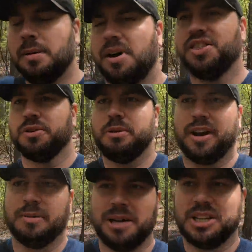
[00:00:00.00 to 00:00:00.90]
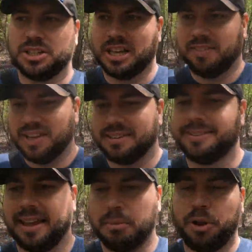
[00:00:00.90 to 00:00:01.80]
My three recommendations out of his
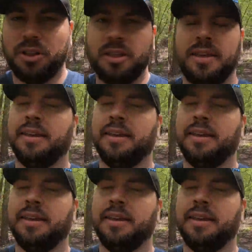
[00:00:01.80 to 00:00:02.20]
stable: